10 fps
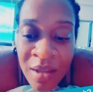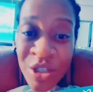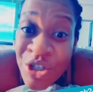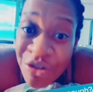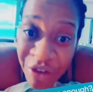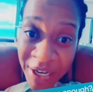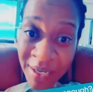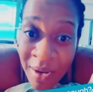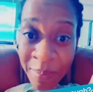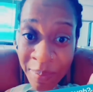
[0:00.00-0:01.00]
trained
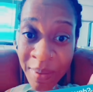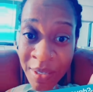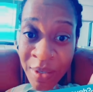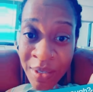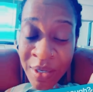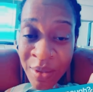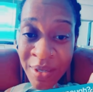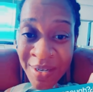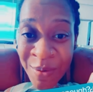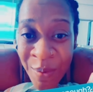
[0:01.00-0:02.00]
up in
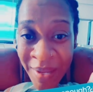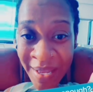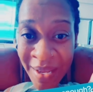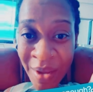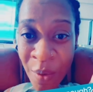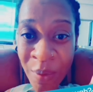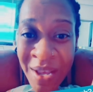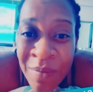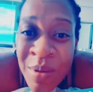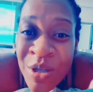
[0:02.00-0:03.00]
a way. We
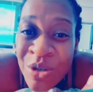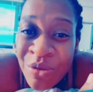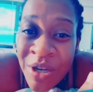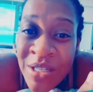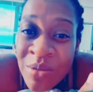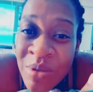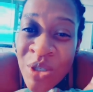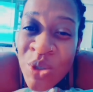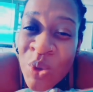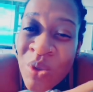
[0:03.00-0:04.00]
have been trained to be
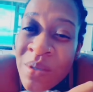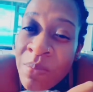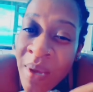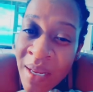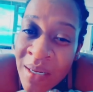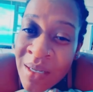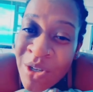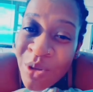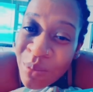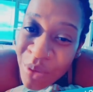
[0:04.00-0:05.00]
so dependent
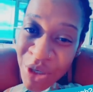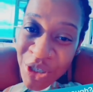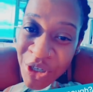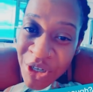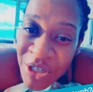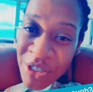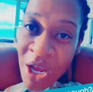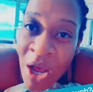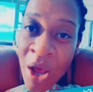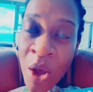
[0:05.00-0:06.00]
on preachers.
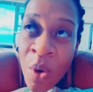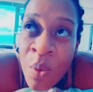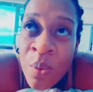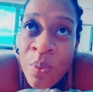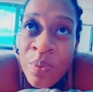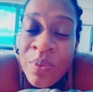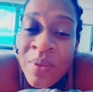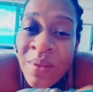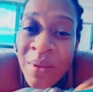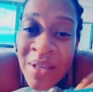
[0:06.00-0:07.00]

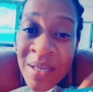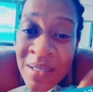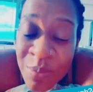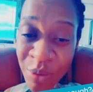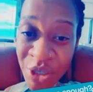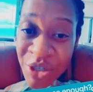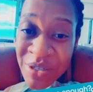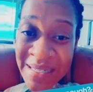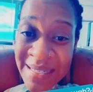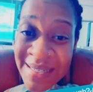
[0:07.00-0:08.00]
These preachers
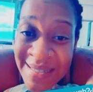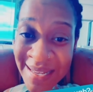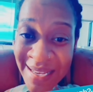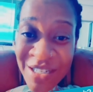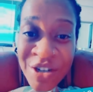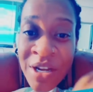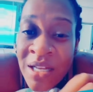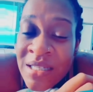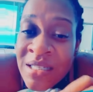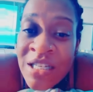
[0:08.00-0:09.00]
these days are
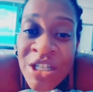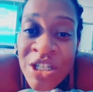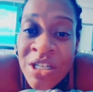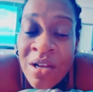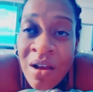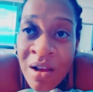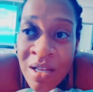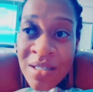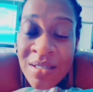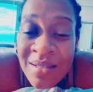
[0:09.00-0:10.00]
not teaching
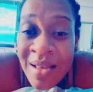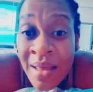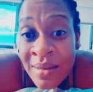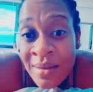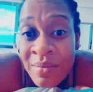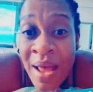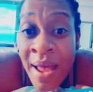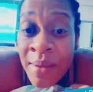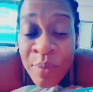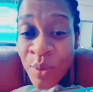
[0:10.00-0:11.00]
us, and I
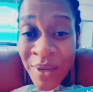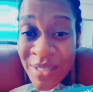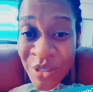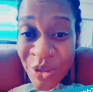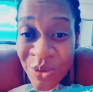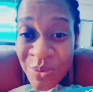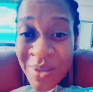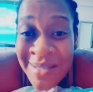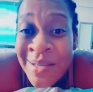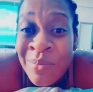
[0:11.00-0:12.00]
am no excuse
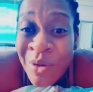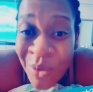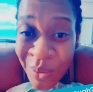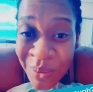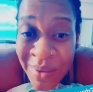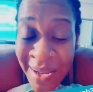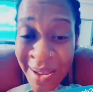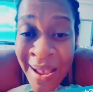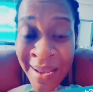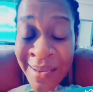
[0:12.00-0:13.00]
because I'm grown.
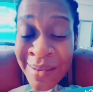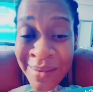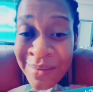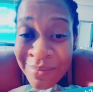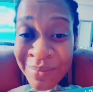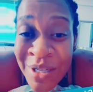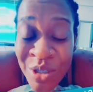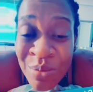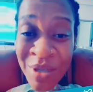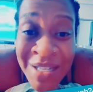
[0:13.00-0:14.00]
I need
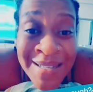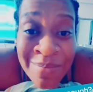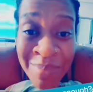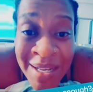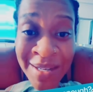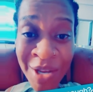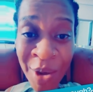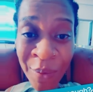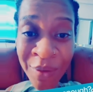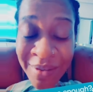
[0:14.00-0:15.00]
to be eating meat now,
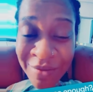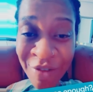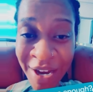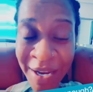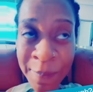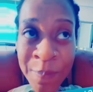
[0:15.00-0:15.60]
right?